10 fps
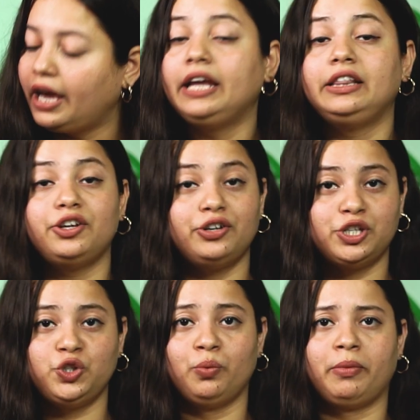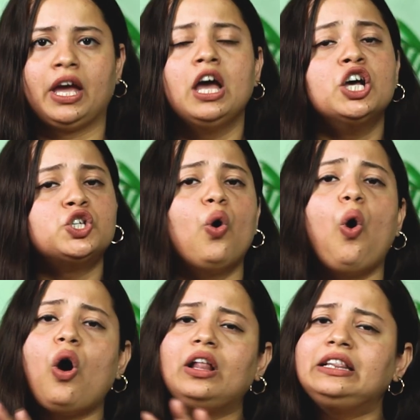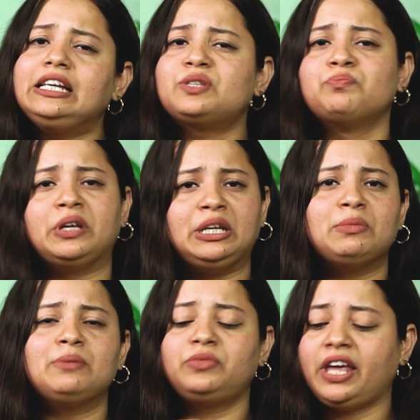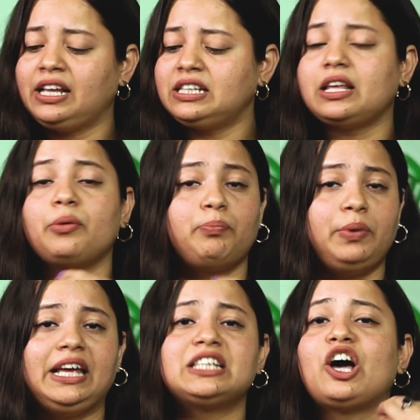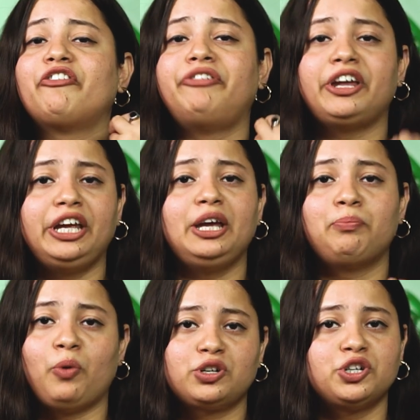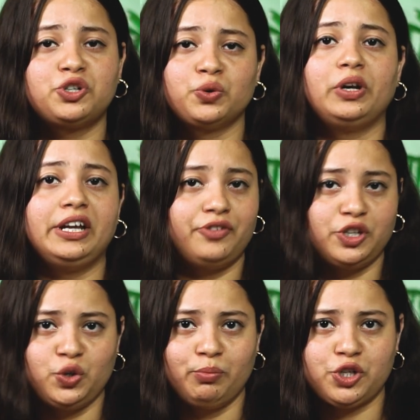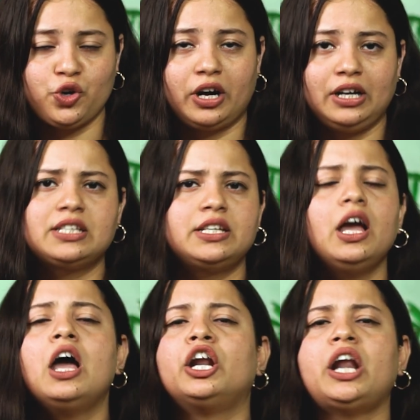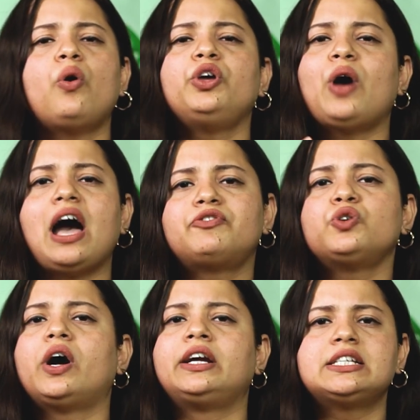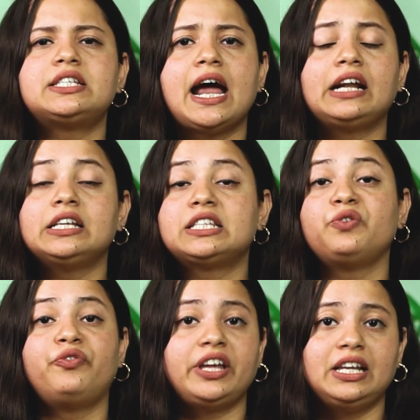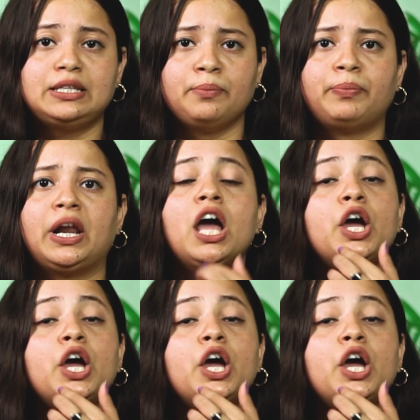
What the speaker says: in the resume. So all these minimum things plays a very important role in resume shortlisting. Now, you have to understand this in very simple.